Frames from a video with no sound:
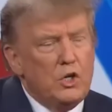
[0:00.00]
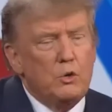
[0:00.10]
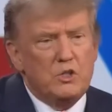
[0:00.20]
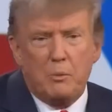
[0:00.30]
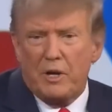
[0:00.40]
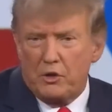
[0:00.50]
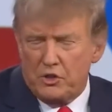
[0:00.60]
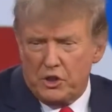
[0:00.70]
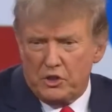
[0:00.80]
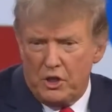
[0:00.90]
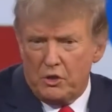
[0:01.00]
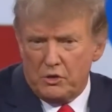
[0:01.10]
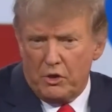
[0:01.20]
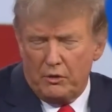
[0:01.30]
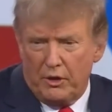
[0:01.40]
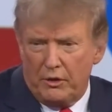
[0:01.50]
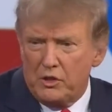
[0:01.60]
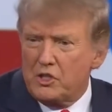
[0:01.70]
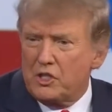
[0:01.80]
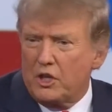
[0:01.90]
She was about 60 years old
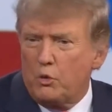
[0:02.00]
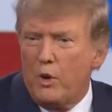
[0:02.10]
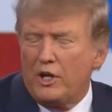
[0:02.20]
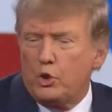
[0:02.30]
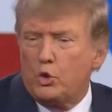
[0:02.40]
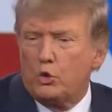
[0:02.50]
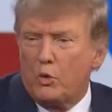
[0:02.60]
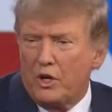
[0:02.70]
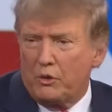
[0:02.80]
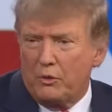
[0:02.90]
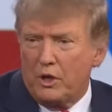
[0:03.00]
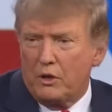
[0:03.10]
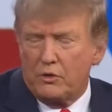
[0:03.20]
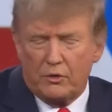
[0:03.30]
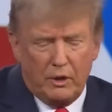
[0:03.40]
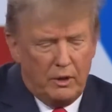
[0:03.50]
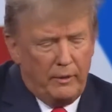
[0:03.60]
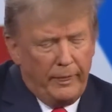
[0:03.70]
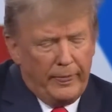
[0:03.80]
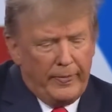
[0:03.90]
then. This is like 22, 23 years
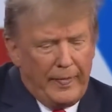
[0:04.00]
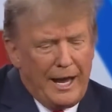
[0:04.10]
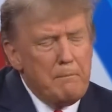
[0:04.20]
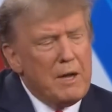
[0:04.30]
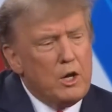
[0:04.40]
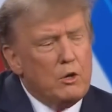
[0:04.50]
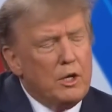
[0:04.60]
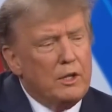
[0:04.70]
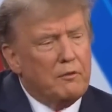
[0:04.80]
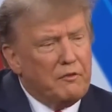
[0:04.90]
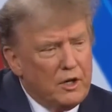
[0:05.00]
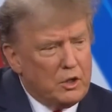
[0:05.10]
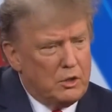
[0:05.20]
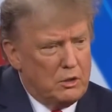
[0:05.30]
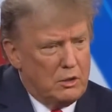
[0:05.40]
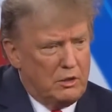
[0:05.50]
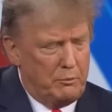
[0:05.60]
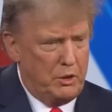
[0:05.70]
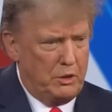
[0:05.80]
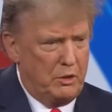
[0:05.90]
ago. I met her in the front door
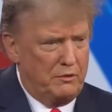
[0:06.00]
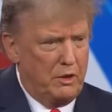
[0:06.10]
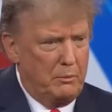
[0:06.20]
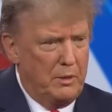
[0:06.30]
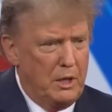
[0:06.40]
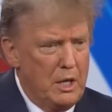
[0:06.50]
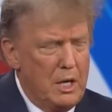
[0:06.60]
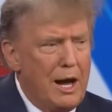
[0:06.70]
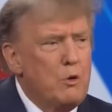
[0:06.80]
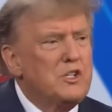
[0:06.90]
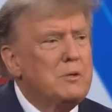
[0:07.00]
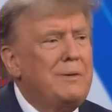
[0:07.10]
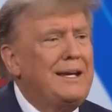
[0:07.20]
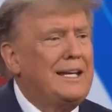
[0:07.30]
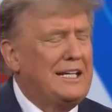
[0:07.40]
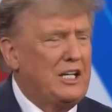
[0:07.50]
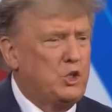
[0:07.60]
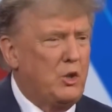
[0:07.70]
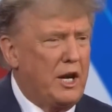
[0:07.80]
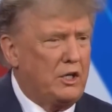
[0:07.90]
of Bergdorf Goodman. I was
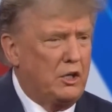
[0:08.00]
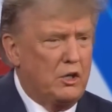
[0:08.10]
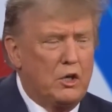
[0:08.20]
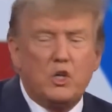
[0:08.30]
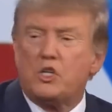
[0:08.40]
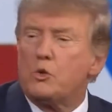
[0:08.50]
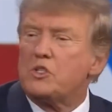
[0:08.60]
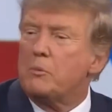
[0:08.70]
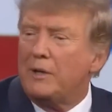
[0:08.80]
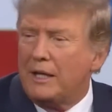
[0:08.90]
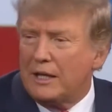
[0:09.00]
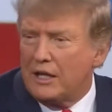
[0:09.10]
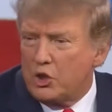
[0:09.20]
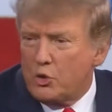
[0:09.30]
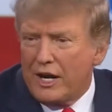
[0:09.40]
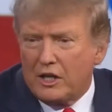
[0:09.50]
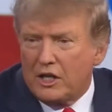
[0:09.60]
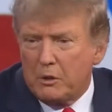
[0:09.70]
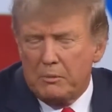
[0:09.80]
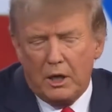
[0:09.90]
immediately attracted to her, and she was immediately
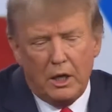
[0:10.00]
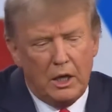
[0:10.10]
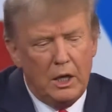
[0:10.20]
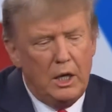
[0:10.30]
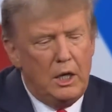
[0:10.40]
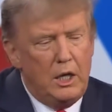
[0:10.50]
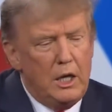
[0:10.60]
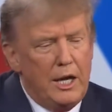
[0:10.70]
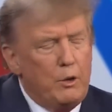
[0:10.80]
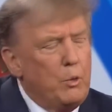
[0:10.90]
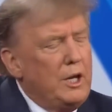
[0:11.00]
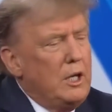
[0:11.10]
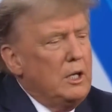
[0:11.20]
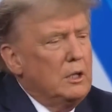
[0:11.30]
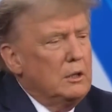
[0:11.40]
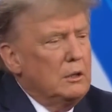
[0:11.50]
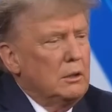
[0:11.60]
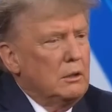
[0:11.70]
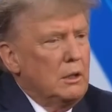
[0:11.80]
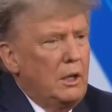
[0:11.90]
attracted to me. And we
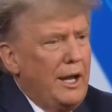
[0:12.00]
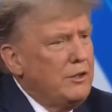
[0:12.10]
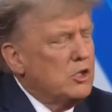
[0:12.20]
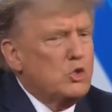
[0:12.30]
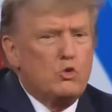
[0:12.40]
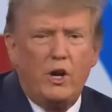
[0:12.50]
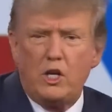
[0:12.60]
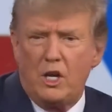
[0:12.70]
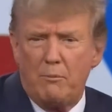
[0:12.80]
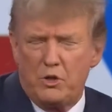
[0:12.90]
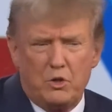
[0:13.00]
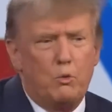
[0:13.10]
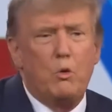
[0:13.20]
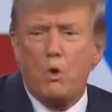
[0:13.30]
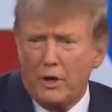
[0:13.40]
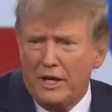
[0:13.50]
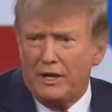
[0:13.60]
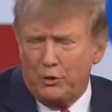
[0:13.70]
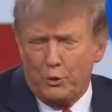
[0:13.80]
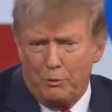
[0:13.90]
had this great chemistry. We're
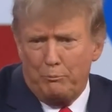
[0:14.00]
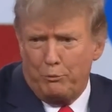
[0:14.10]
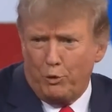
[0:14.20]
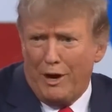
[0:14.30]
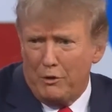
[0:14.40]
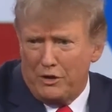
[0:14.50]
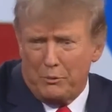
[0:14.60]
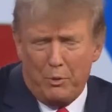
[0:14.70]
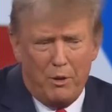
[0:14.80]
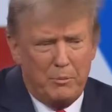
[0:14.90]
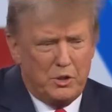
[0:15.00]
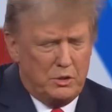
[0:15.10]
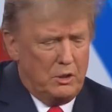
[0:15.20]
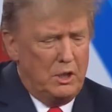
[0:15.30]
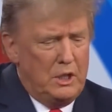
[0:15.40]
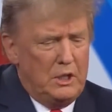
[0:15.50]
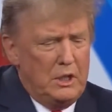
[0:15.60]
walking into a crowded department store.